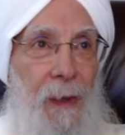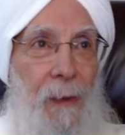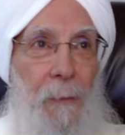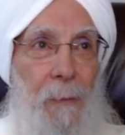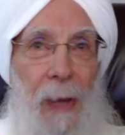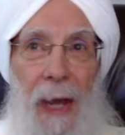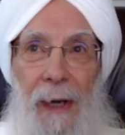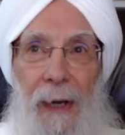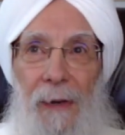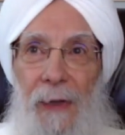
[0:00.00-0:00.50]

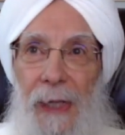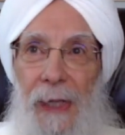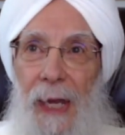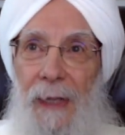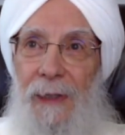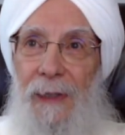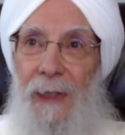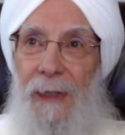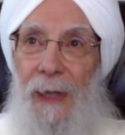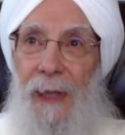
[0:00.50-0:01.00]
Back in the
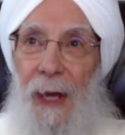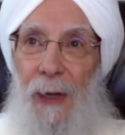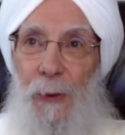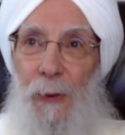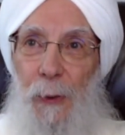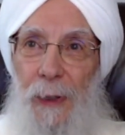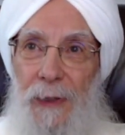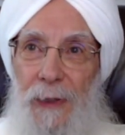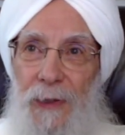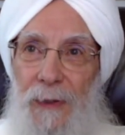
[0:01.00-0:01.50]

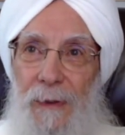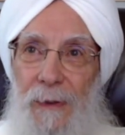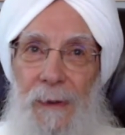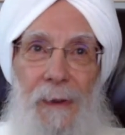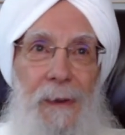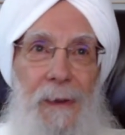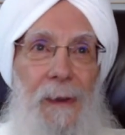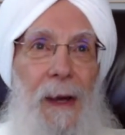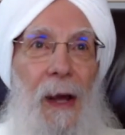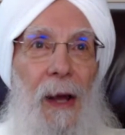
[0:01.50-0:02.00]
1800s,
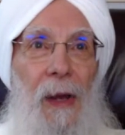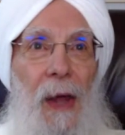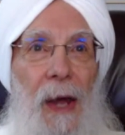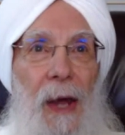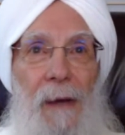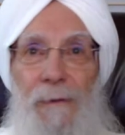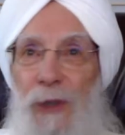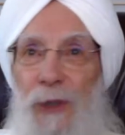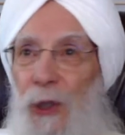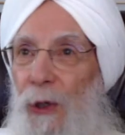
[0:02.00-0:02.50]
a
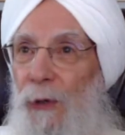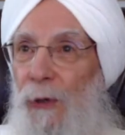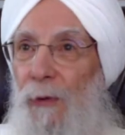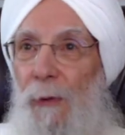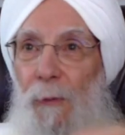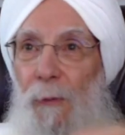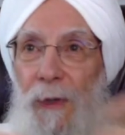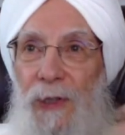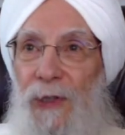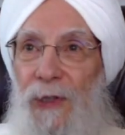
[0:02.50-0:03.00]
lot of
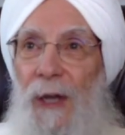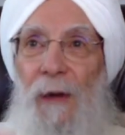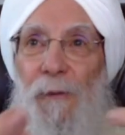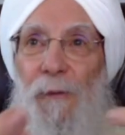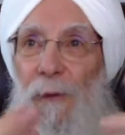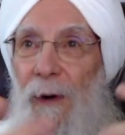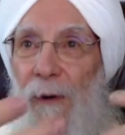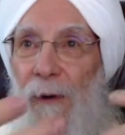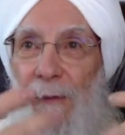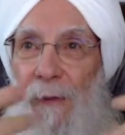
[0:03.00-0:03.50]
children were
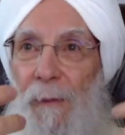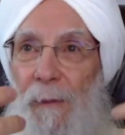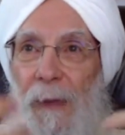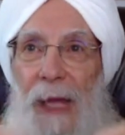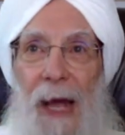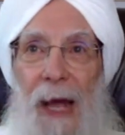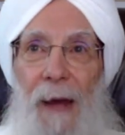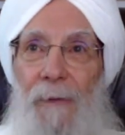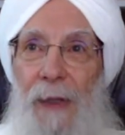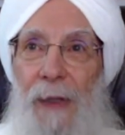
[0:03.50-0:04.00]
suffering from
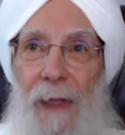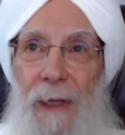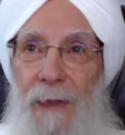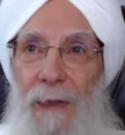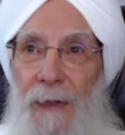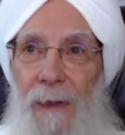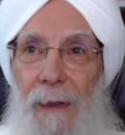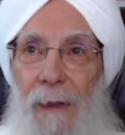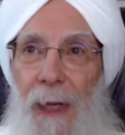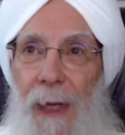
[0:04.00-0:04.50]

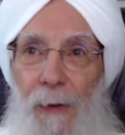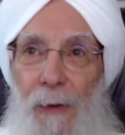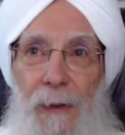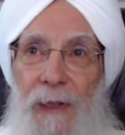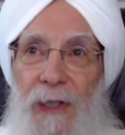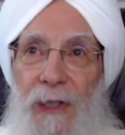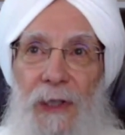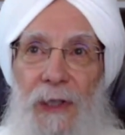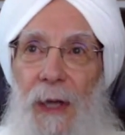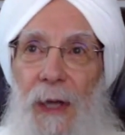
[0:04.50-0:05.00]
cavities and they
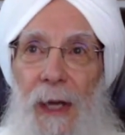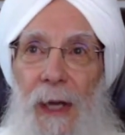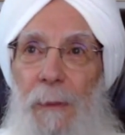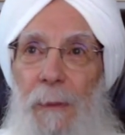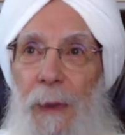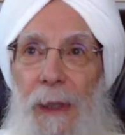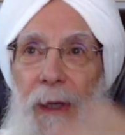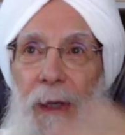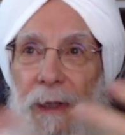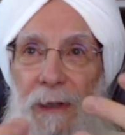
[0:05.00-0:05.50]
couldn't study
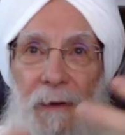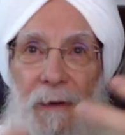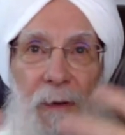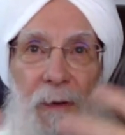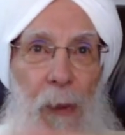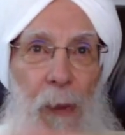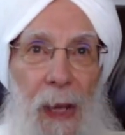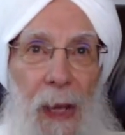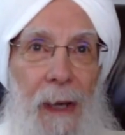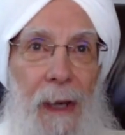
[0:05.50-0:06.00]
because of the
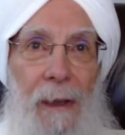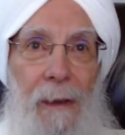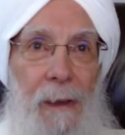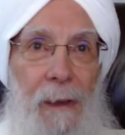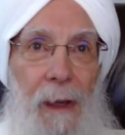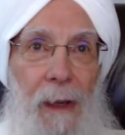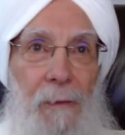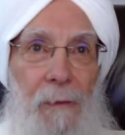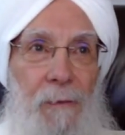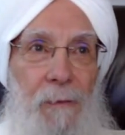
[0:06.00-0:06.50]
pain
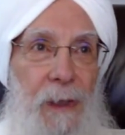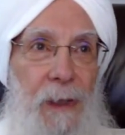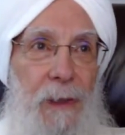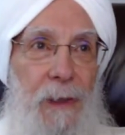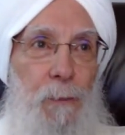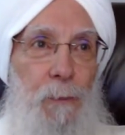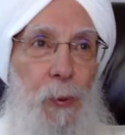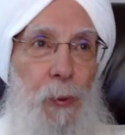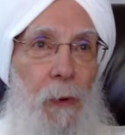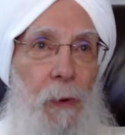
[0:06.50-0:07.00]
of
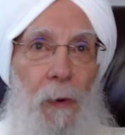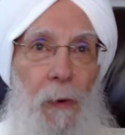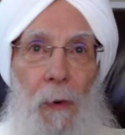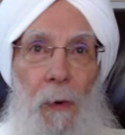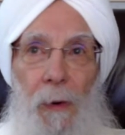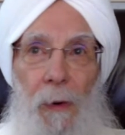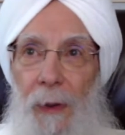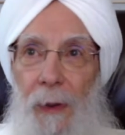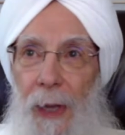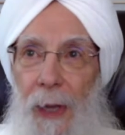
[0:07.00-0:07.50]
this poor
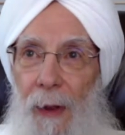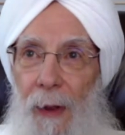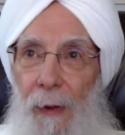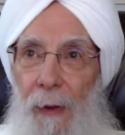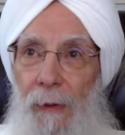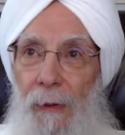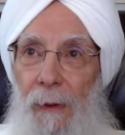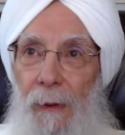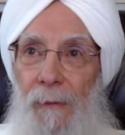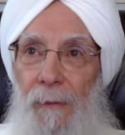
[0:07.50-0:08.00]
oral health.